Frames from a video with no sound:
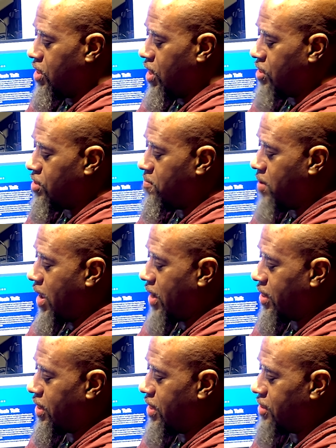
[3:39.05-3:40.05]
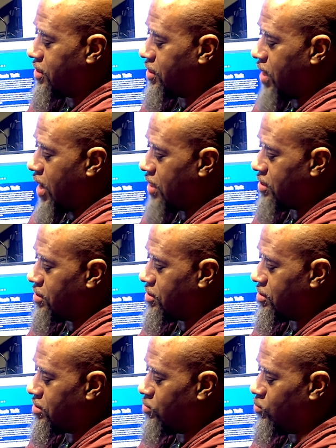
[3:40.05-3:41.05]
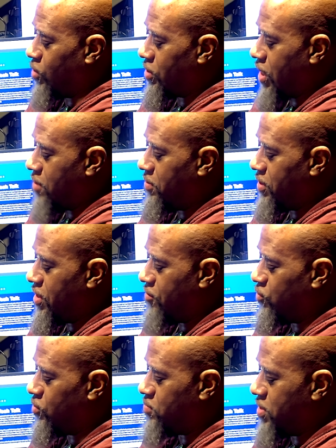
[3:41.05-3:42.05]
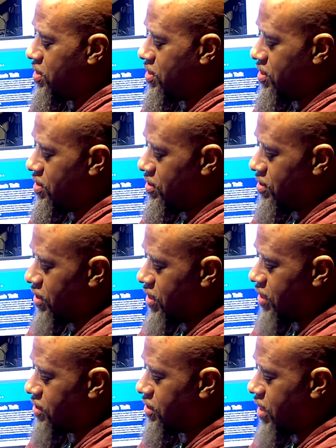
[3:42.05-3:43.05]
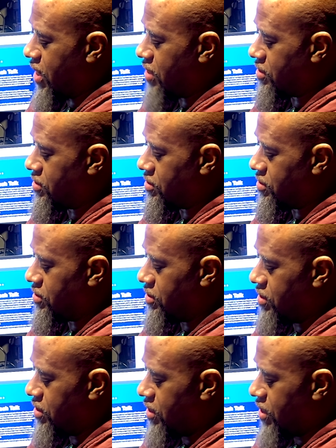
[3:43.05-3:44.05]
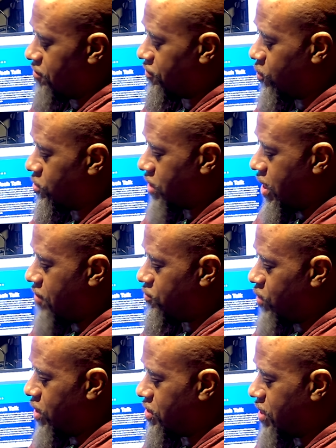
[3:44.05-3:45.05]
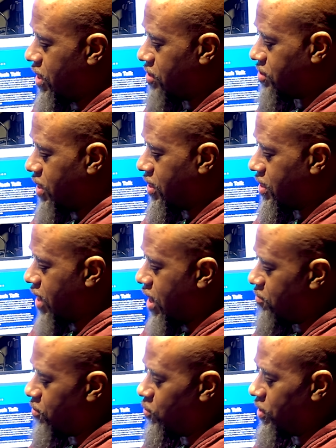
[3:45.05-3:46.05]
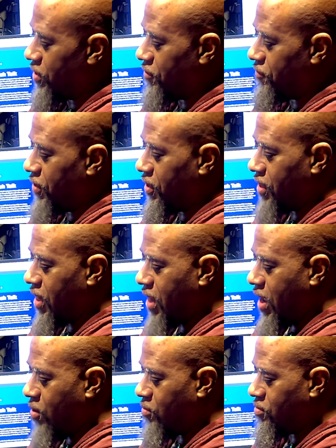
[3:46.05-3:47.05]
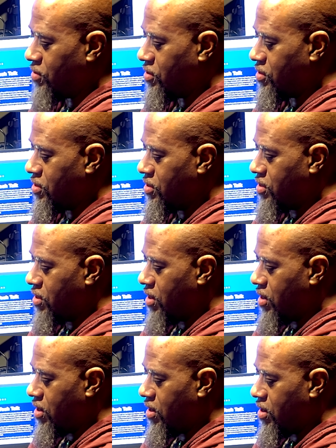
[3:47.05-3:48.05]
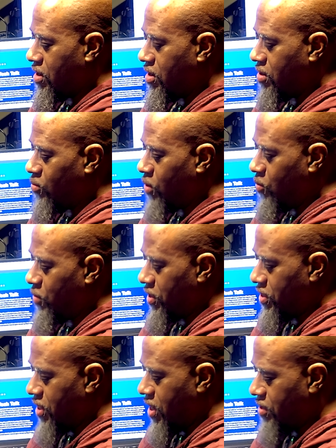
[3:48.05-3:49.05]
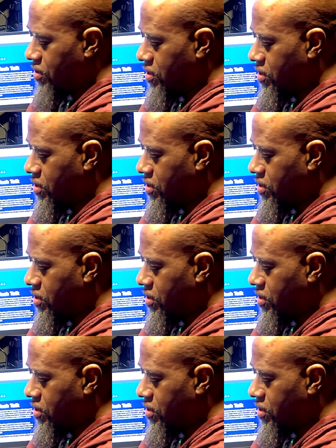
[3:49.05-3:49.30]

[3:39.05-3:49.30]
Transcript: On the back, it's got what I believe would be the kickstand. And of course, I have no idea how to take it out, but we're going to figure that out one way or the other.